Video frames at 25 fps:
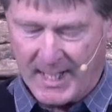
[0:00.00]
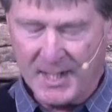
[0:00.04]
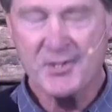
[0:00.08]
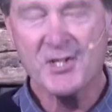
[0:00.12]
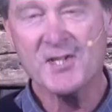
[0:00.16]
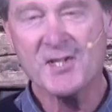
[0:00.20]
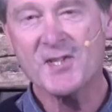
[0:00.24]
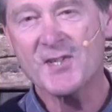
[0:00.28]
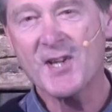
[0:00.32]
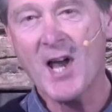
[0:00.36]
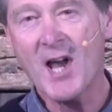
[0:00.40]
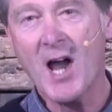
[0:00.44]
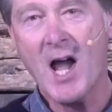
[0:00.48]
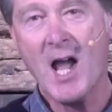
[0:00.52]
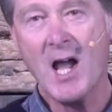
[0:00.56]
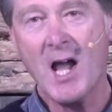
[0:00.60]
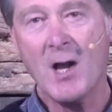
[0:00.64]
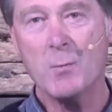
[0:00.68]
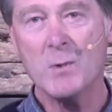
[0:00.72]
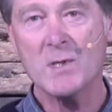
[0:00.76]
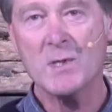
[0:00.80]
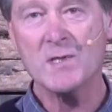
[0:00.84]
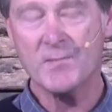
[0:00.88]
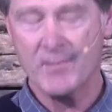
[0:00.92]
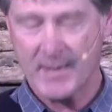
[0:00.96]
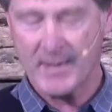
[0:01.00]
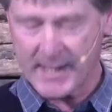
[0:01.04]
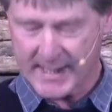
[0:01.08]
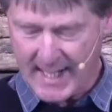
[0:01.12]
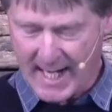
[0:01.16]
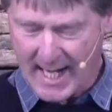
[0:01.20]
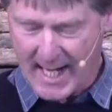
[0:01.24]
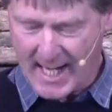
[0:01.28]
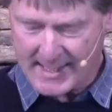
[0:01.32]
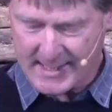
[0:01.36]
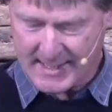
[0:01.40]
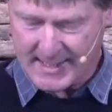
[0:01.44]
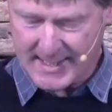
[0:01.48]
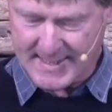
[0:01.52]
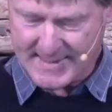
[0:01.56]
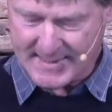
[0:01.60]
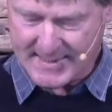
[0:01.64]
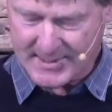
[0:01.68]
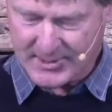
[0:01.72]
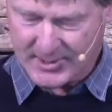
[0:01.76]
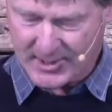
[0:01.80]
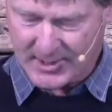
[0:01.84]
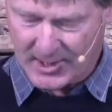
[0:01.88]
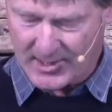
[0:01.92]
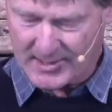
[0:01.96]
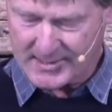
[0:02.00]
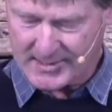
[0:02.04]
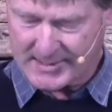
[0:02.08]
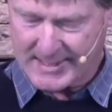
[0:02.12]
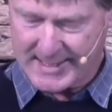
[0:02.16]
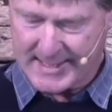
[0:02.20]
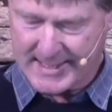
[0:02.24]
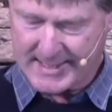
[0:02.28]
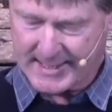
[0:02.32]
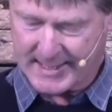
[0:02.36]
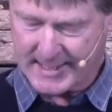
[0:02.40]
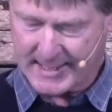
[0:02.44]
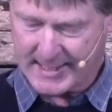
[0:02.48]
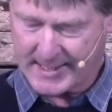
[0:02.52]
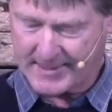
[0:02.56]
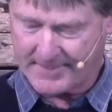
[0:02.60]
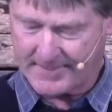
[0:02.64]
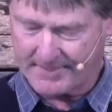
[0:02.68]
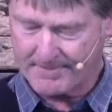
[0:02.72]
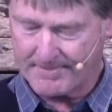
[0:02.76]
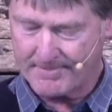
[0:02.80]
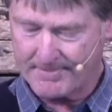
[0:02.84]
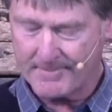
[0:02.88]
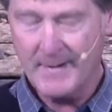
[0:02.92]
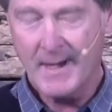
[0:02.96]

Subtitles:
And Josiah was regarded as a godly king.